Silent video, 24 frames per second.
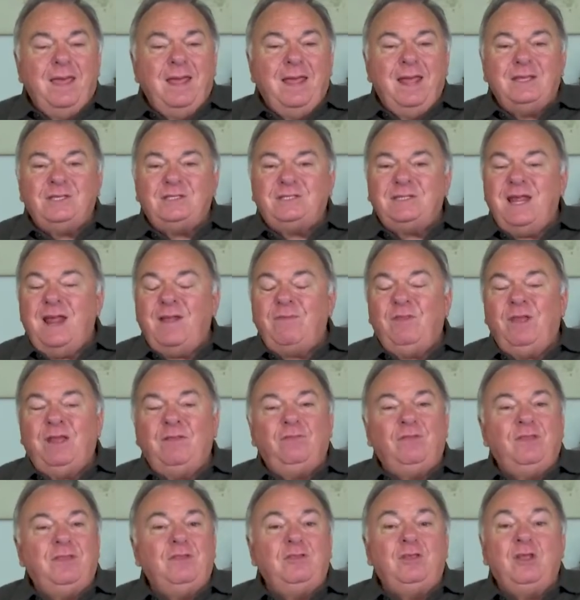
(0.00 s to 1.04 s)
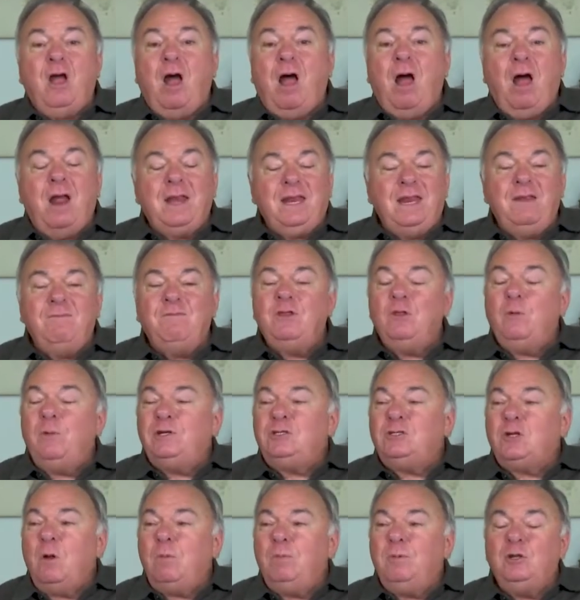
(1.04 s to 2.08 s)
It said that God, even though he
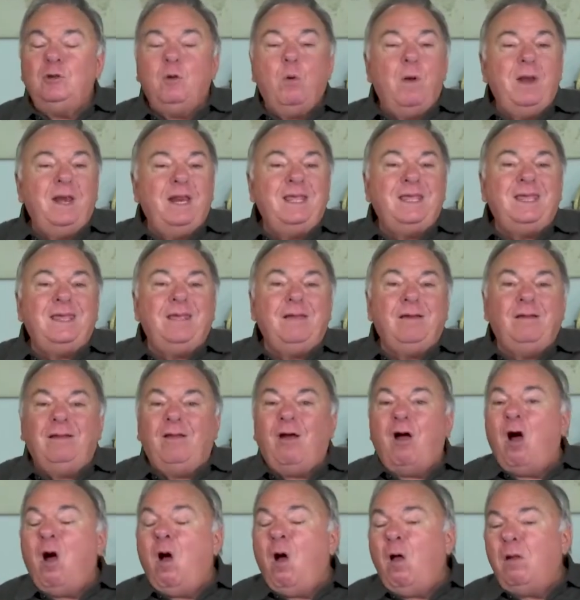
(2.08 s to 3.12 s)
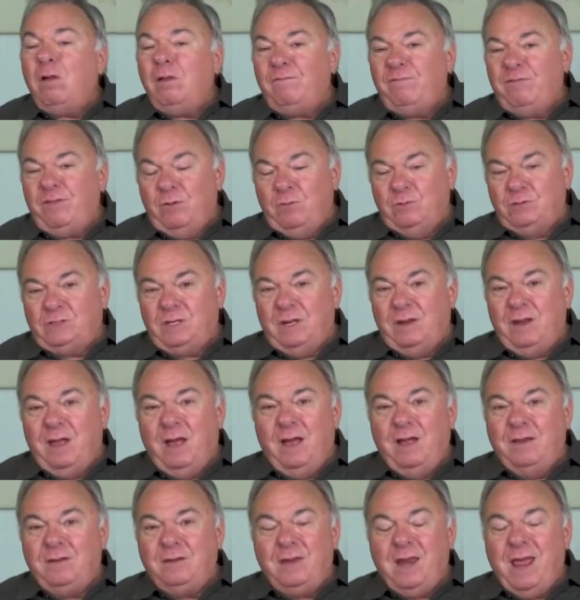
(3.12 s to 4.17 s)
told them to go in and kill all of those
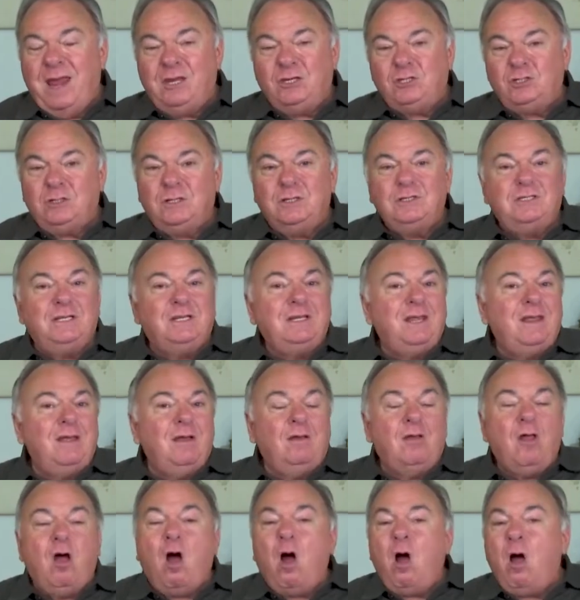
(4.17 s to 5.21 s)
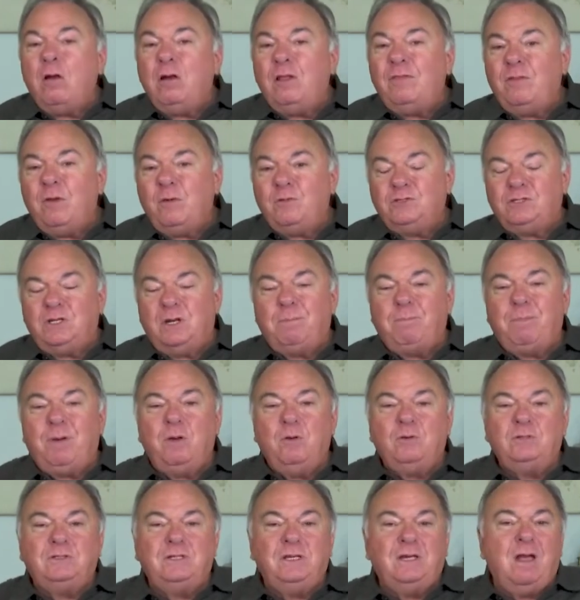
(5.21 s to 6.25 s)
nations and kill all of those that
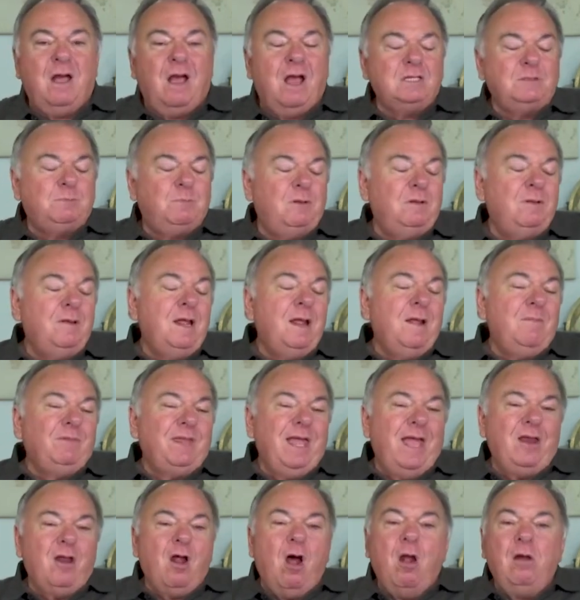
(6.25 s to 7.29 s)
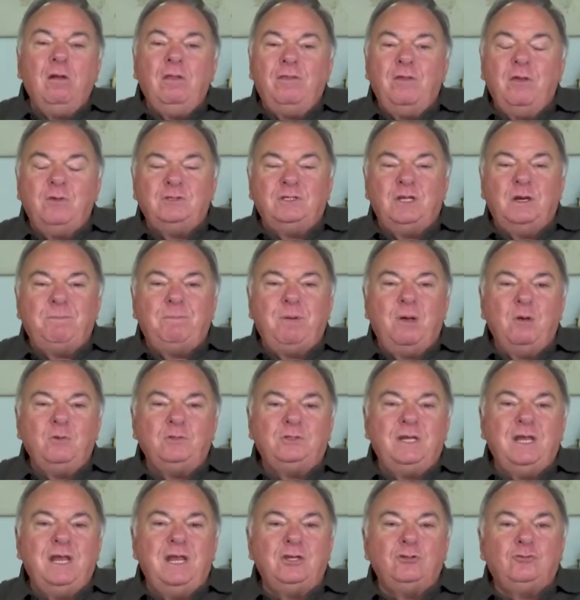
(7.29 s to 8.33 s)
opposed the gospel and all of those that
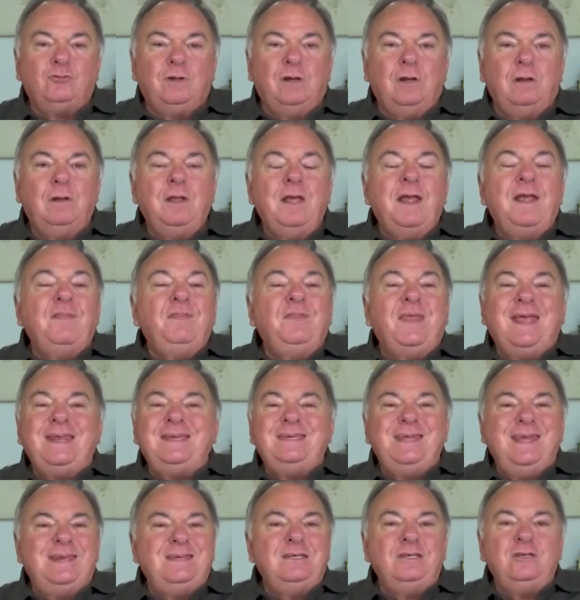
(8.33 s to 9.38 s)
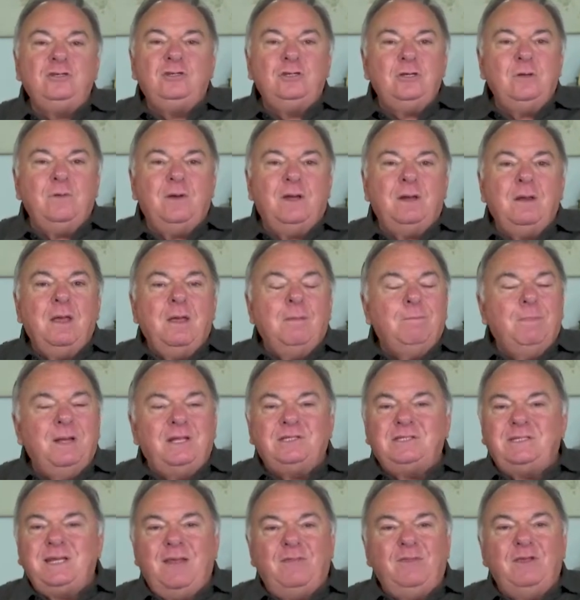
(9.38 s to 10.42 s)
opposed Israel, they didn't do it,
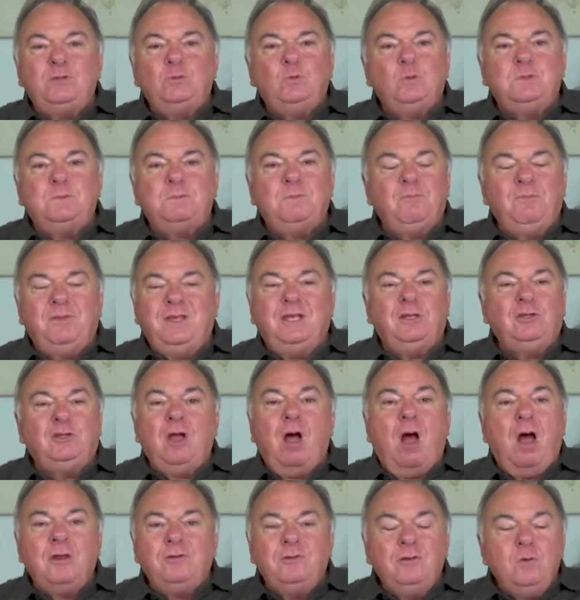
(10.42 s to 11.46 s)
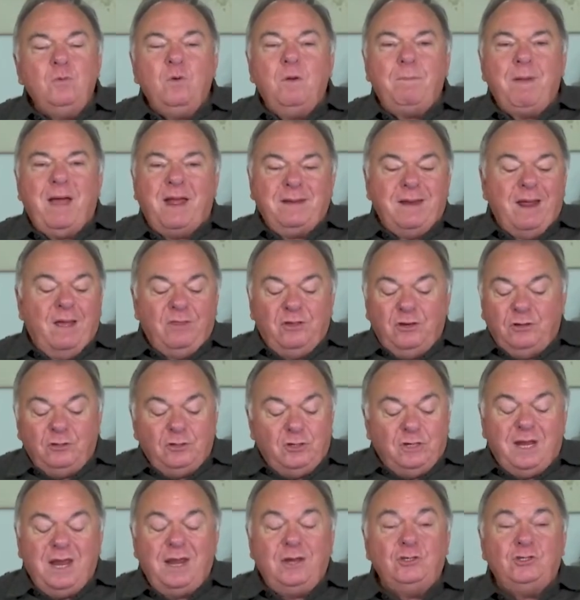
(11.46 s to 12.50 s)
but said this was that God knew about. Now,
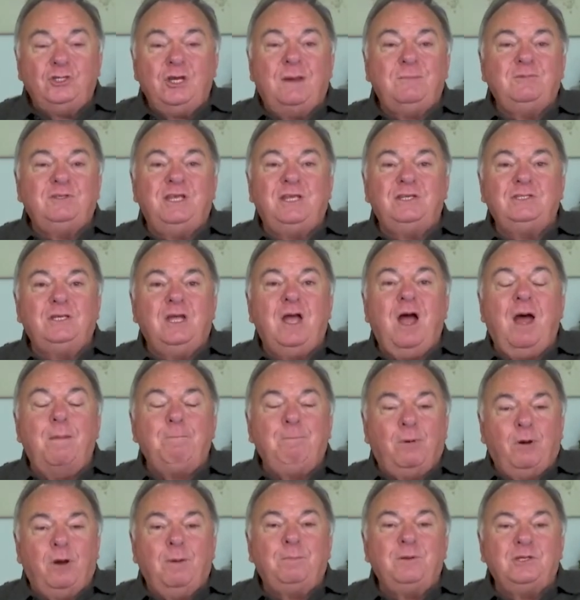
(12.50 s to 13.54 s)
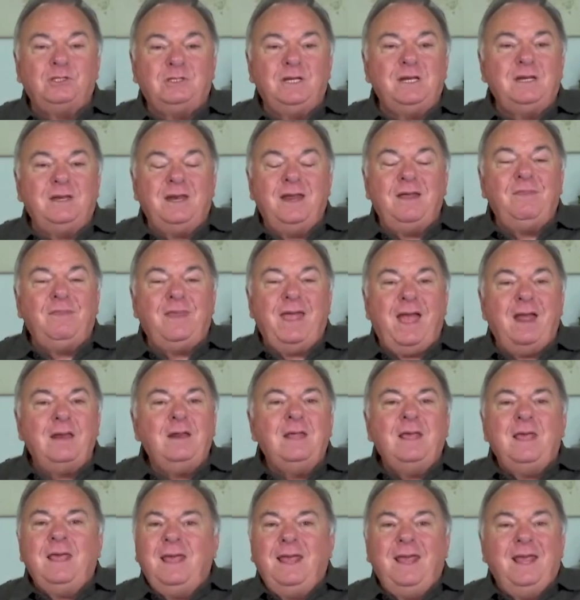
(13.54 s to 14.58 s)
the King James says God purposely did
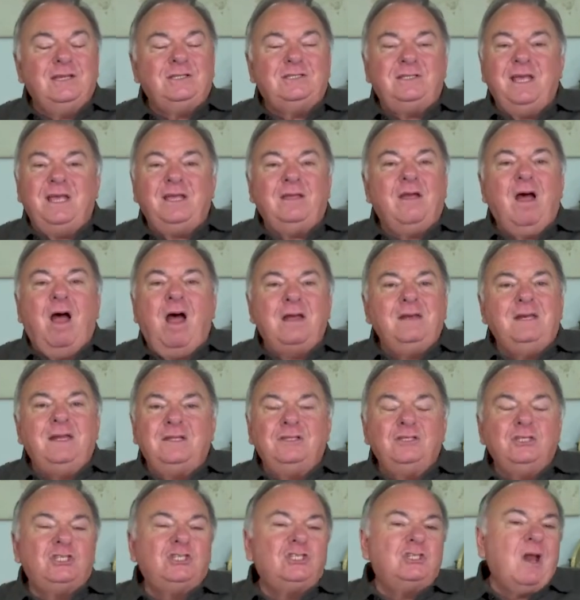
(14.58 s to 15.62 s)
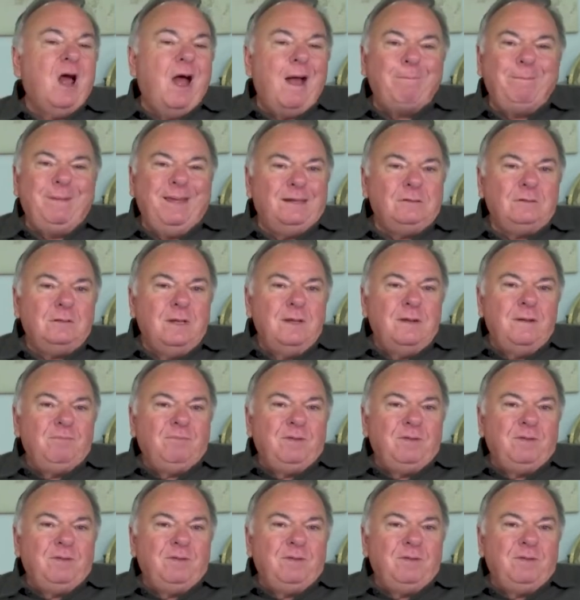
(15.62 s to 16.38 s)
that. It's that God didn't stop it.